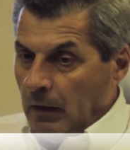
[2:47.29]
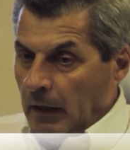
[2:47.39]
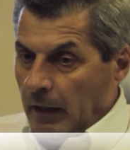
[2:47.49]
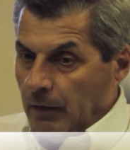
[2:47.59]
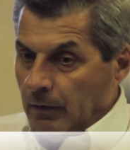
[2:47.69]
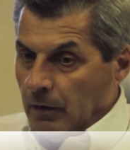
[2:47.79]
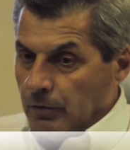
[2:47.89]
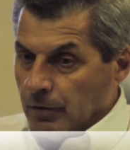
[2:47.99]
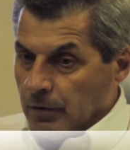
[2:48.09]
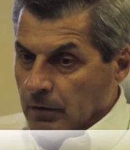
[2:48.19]
And
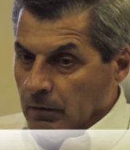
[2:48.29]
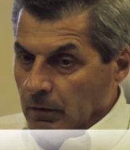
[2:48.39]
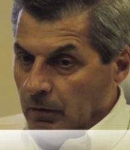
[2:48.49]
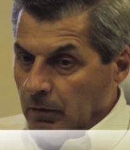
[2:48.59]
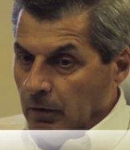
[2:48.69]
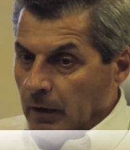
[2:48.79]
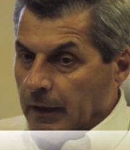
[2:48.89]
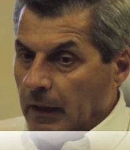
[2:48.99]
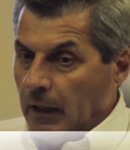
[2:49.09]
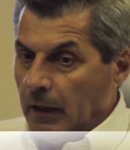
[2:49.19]
just
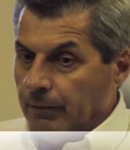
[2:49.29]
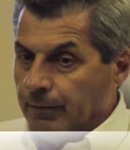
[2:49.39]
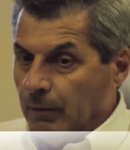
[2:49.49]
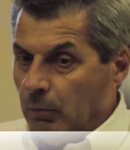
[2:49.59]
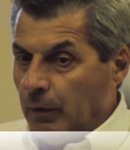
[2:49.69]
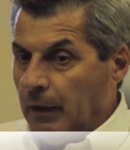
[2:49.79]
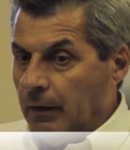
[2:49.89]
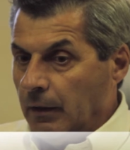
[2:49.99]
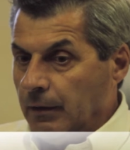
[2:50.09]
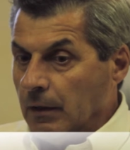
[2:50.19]
looking at it from
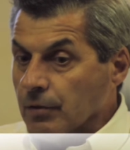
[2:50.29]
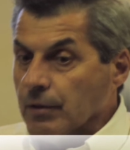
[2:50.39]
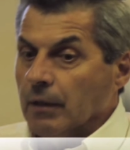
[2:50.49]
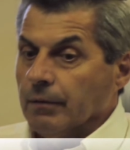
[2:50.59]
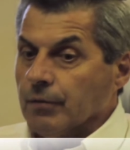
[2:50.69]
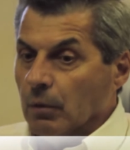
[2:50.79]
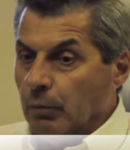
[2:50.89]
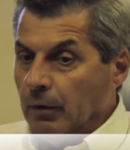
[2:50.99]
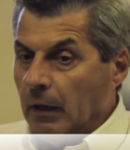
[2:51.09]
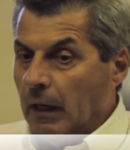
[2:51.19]
and the incentives that
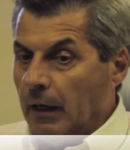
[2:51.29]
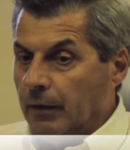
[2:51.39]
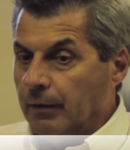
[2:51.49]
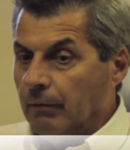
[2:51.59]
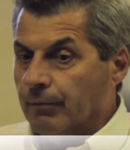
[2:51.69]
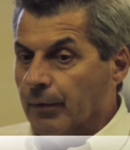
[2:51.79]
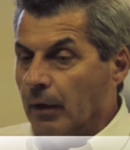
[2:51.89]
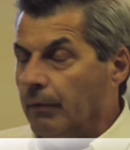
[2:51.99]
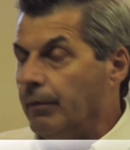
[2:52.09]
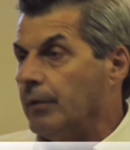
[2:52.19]
we had in
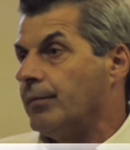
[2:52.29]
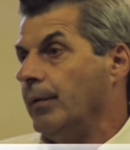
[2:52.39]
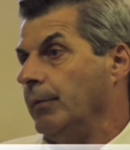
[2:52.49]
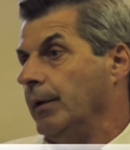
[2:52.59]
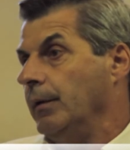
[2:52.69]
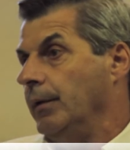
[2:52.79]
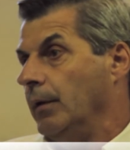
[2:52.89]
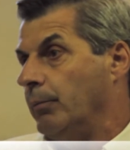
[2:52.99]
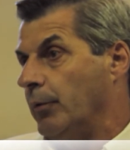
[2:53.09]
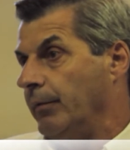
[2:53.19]
front of us from
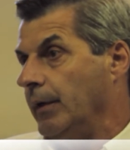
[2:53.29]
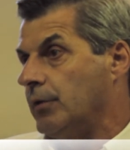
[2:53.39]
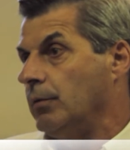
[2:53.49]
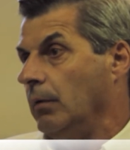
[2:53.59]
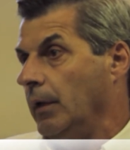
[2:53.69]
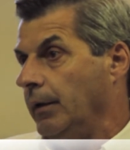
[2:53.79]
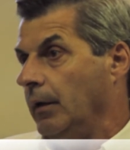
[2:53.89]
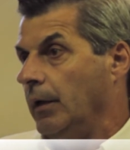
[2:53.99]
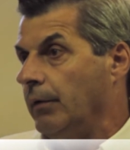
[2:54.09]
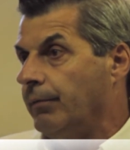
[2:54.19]
the provincial
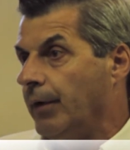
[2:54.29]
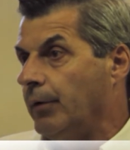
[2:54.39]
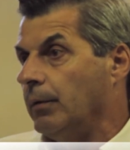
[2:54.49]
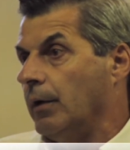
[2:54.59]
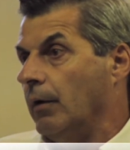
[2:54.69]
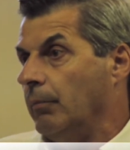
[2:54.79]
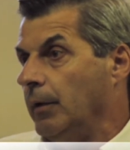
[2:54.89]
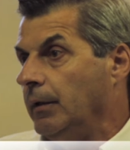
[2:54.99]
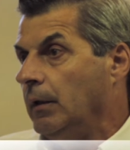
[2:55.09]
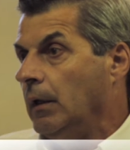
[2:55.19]
and the federal
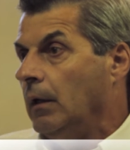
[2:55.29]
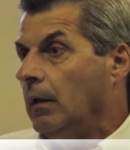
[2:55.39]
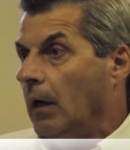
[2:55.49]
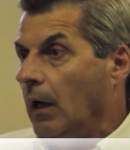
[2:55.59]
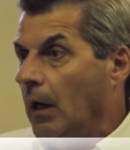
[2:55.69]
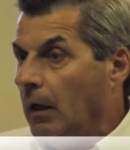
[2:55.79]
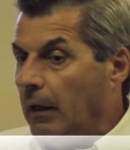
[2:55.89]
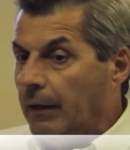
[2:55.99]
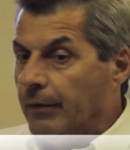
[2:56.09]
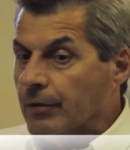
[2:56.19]
government,
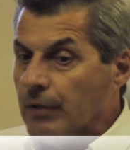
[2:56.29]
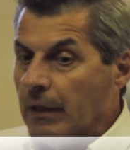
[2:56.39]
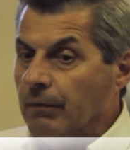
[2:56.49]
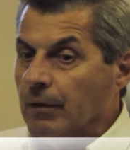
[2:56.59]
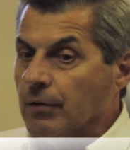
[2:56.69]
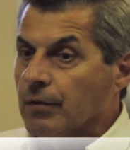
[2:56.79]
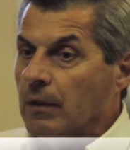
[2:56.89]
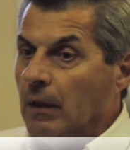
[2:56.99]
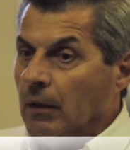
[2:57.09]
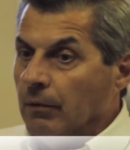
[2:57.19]
and the savings
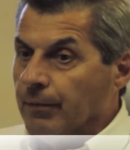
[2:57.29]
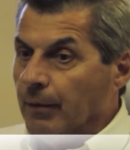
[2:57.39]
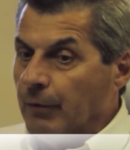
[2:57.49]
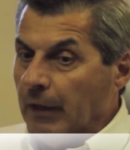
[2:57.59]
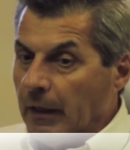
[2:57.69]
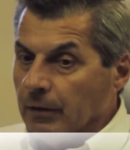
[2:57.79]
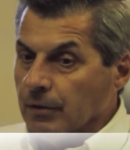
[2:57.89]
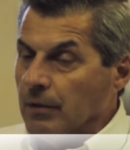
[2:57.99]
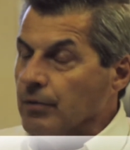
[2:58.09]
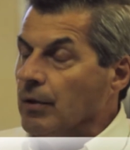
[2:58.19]
from the
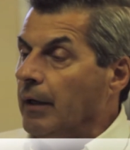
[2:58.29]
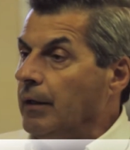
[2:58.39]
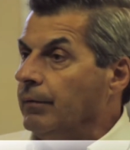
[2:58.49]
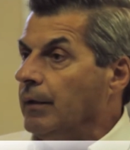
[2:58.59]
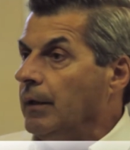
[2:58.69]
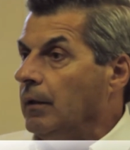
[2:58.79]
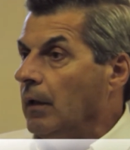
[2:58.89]
energy side of it,